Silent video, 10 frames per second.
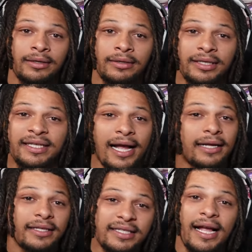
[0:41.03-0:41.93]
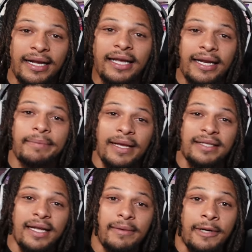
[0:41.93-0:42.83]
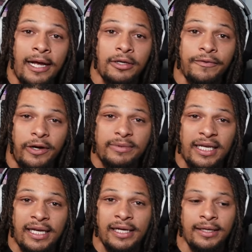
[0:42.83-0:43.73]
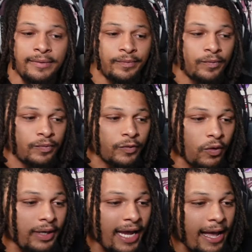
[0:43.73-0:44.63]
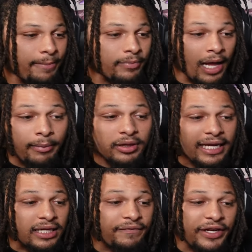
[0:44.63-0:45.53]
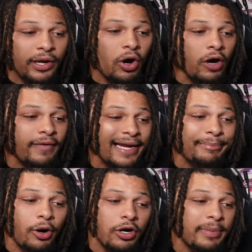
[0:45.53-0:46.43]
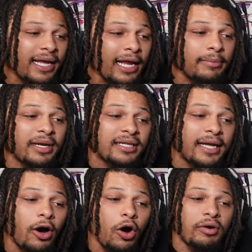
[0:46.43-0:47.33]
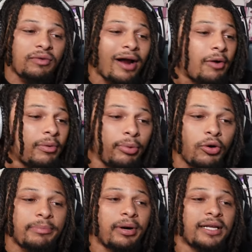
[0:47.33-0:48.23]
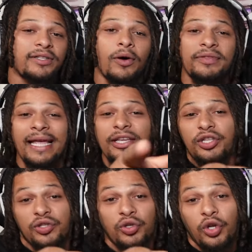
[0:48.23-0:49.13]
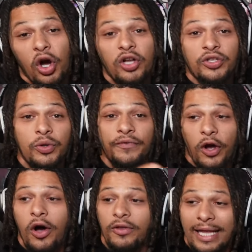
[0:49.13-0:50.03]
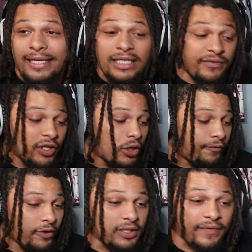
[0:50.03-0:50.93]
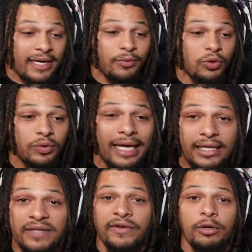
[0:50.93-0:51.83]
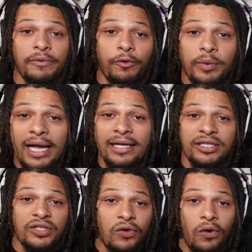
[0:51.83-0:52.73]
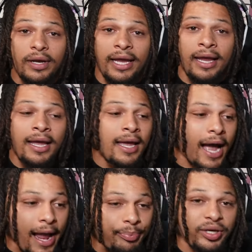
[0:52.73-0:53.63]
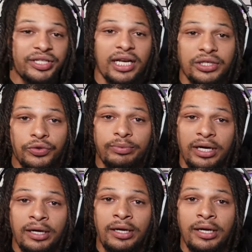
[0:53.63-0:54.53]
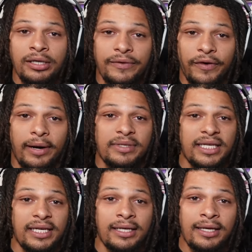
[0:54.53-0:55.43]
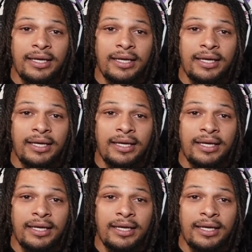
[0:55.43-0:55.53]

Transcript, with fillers: Let's not let's not get it messed up now. You feel what I'm saying? No cap. I'm gonna like the video already, bro, in the beginning because I already rock with Brody, bro. So thank to y'all too. If y'all like this video first, if anyone who liked this video before we got into the song game, I appreciate you, bro. You feel what I'm saying?